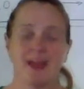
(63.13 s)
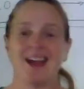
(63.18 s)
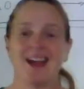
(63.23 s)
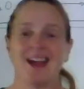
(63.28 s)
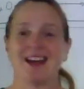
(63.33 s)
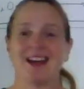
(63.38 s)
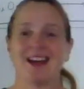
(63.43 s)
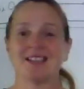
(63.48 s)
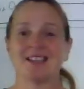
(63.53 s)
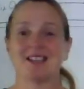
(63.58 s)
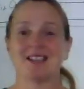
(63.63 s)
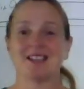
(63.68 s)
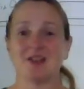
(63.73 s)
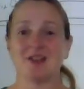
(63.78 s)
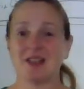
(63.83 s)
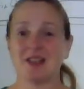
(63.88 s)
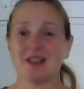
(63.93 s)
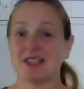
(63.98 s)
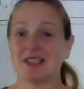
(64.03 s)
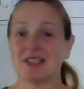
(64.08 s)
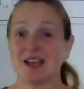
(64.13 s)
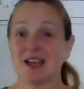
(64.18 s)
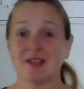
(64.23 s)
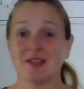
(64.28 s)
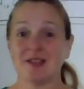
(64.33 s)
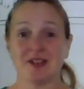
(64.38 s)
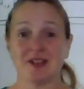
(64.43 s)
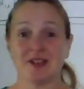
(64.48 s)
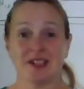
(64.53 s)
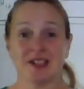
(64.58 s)
And so inside of
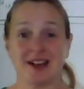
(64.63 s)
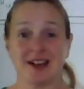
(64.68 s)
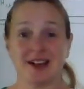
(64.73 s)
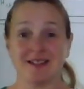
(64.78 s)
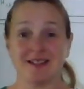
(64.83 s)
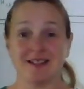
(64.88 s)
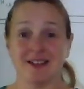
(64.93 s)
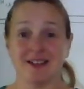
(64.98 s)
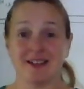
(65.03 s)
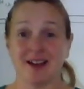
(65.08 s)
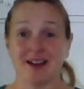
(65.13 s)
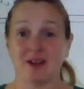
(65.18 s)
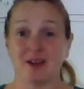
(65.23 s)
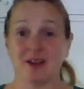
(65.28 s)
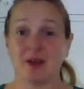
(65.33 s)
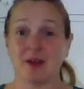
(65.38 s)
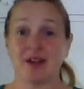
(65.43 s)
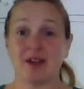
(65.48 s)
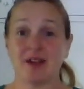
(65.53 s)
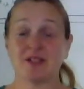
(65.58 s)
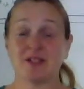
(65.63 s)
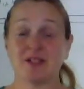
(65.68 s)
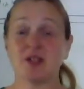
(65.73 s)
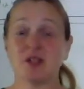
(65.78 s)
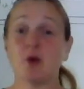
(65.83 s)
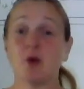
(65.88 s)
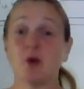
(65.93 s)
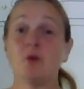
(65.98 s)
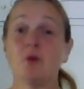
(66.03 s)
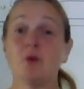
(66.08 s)
our cell, we have
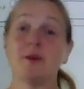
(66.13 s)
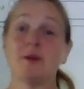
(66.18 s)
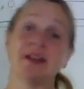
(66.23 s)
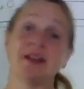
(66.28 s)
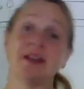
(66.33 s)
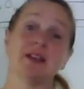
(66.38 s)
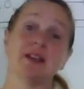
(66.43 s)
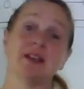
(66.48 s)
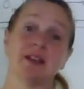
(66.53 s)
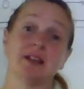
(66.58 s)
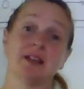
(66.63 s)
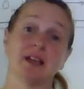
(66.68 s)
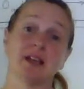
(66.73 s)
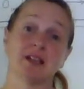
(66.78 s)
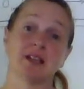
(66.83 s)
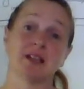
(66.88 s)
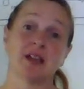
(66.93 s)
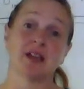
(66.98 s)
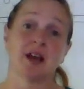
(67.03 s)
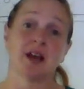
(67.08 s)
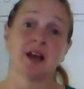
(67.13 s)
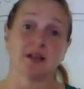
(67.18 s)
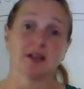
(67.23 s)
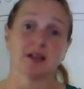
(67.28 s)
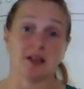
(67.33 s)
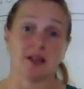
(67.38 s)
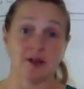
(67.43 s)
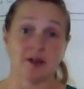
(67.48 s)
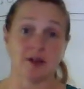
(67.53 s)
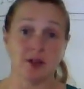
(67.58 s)
so many things that
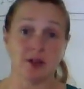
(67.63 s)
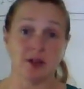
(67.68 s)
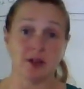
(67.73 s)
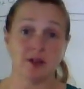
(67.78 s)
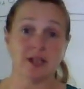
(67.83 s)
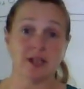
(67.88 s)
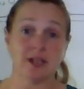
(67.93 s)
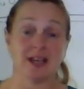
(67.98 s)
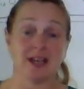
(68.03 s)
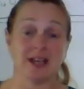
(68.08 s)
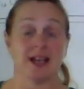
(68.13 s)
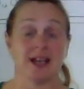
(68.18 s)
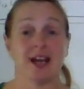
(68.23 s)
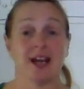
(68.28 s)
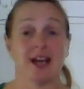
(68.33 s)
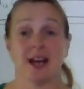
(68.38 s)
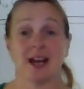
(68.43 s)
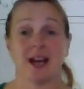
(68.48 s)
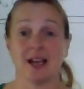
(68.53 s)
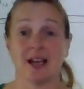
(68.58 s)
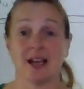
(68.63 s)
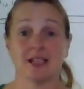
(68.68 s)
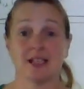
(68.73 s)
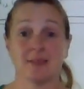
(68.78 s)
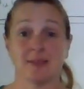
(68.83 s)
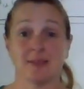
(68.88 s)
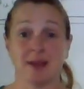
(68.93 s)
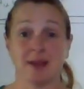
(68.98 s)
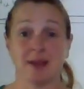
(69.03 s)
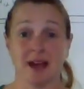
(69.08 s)
are using
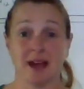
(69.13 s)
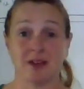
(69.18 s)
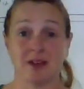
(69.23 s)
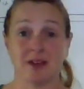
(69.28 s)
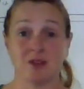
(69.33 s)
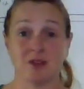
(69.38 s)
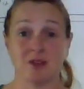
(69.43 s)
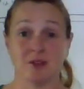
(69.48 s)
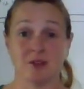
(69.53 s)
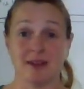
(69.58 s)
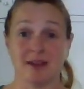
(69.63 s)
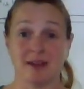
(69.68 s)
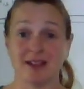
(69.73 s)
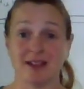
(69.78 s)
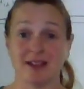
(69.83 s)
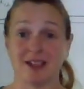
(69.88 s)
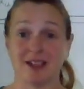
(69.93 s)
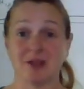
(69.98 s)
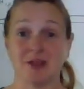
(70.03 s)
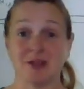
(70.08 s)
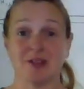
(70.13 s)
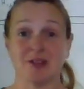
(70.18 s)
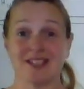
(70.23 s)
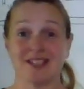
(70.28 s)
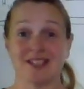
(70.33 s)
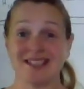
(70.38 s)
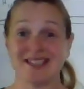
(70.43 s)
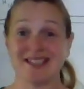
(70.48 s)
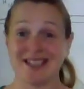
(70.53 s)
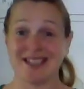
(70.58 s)
ATP energy
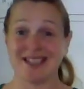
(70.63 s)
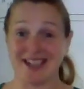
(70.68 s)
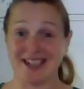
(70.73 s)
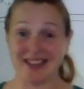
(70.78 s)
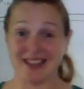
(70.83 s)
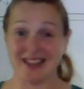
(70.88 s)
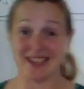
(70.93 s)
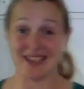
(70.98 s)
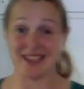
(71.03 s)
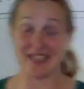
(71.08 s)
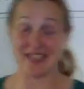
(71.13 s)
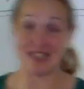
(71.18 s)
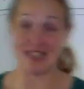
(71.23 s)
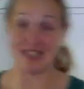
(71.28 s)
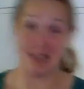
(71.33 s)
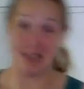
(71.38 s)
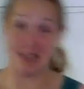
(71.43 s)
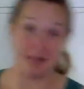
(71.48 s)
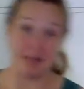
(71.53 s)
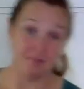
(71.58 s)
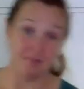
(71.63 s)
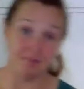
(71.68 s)
molecules to get things done.